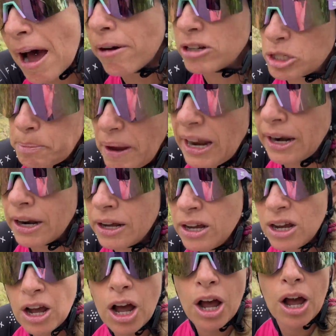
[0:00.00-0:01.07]
on a spin
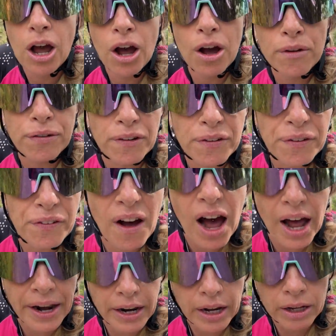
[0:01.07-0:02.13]
for fun.